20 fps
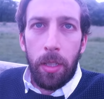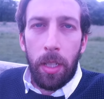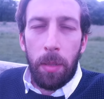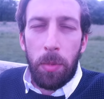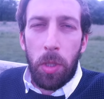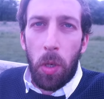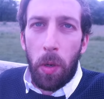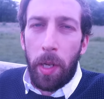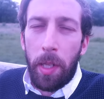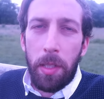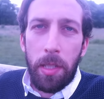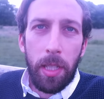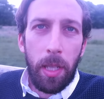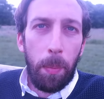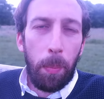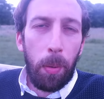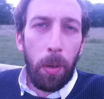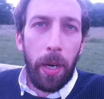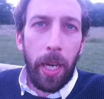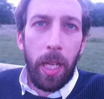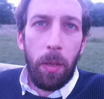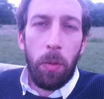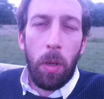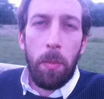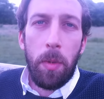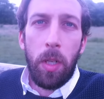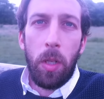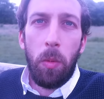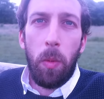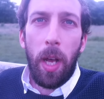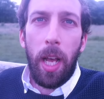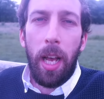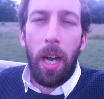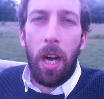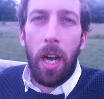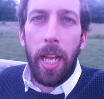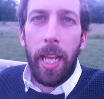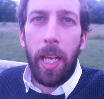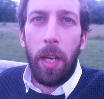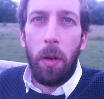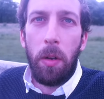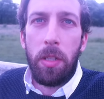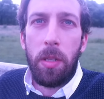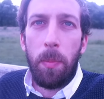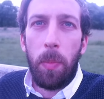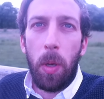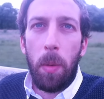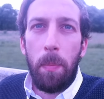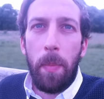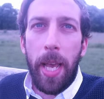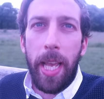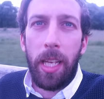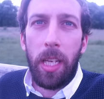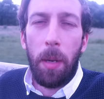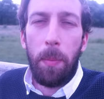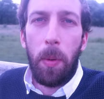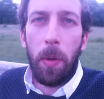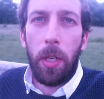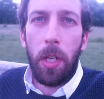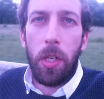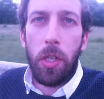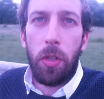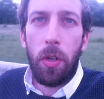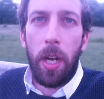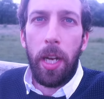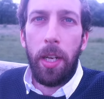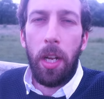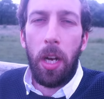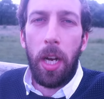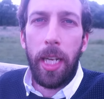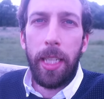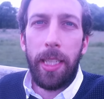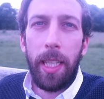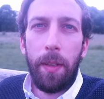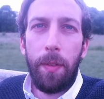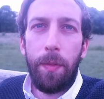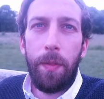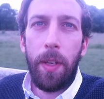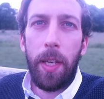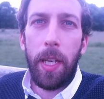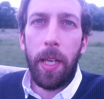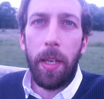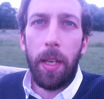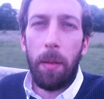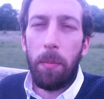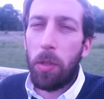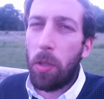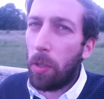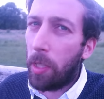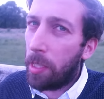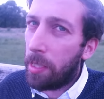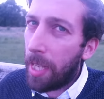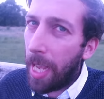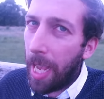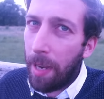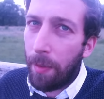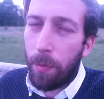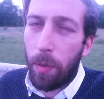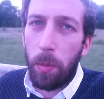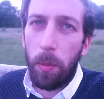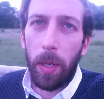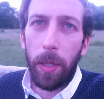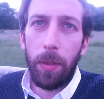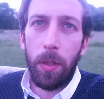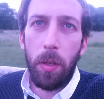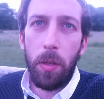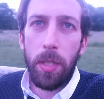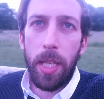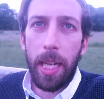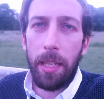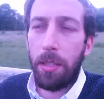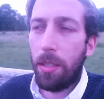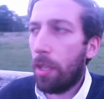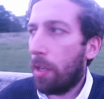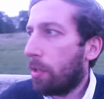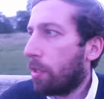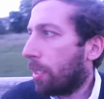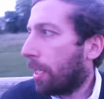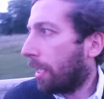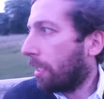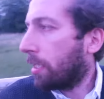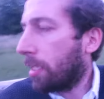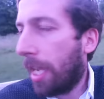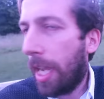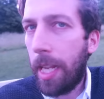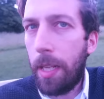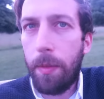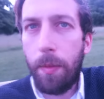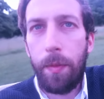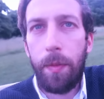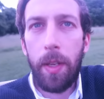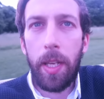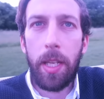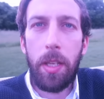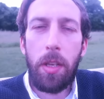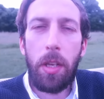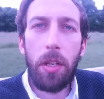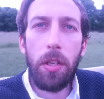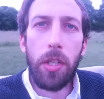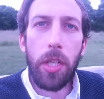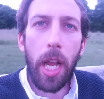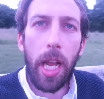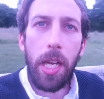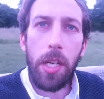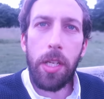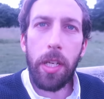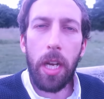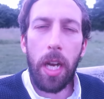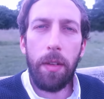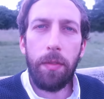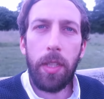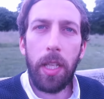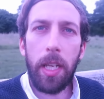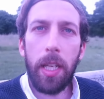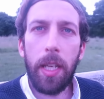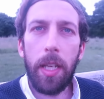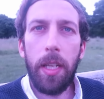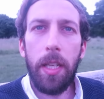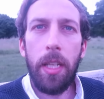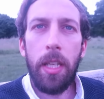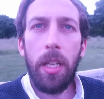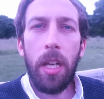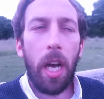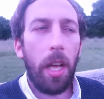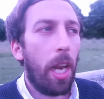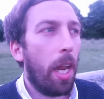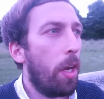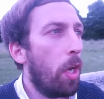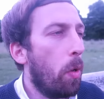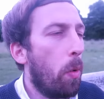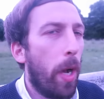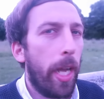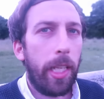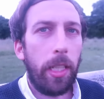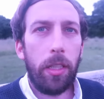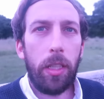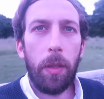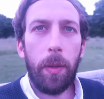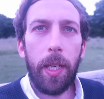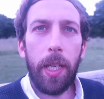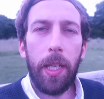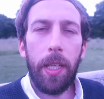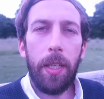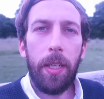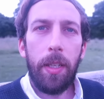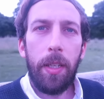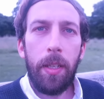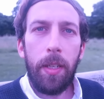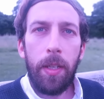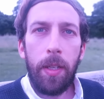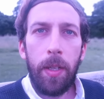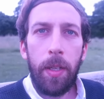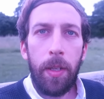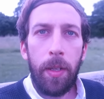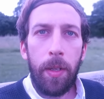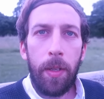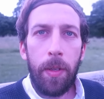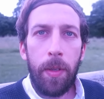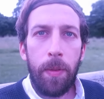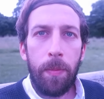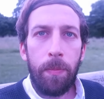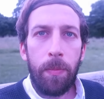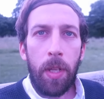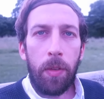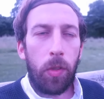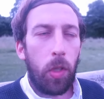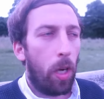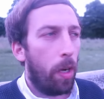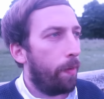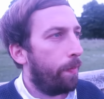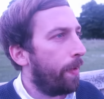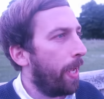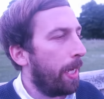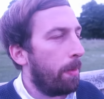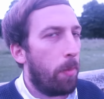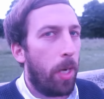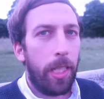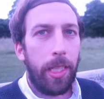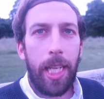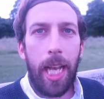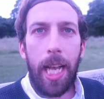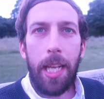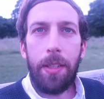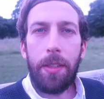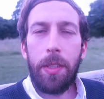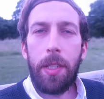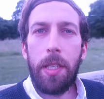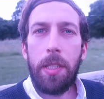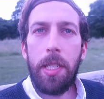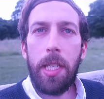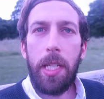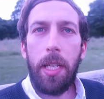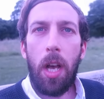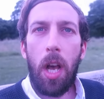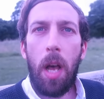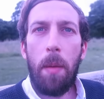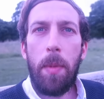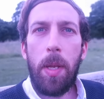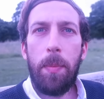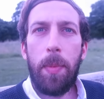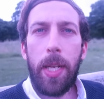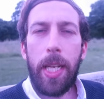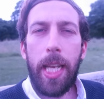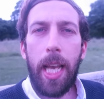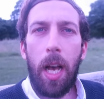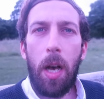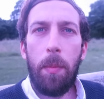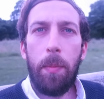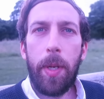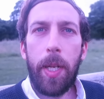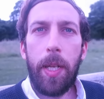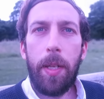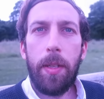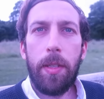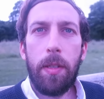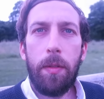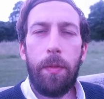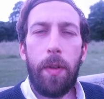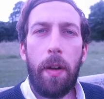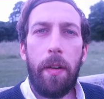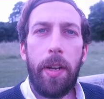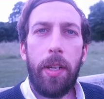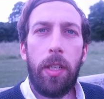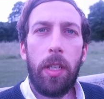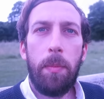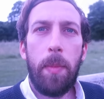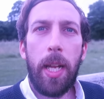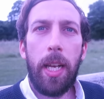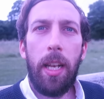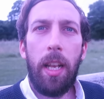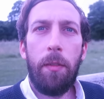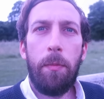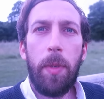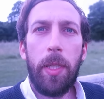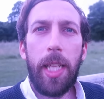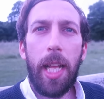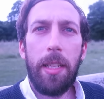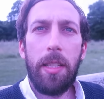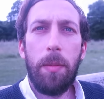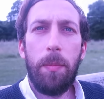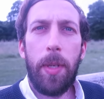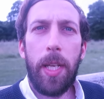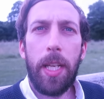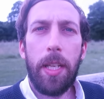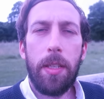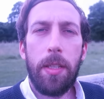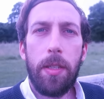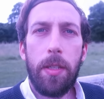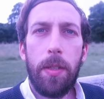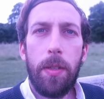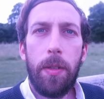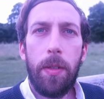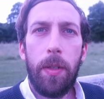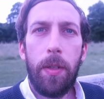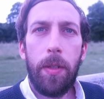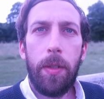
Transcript: I'm talking to the pretty women who wear high heels and put makeup on and try and hide their fear. I'm talking to everyone who's had social anxiety and fear. You can change it. I did it. And I knew I could do it. I've got to thank my dad because he hurt me but he helped me. He's a very good man. I love my dad to bits.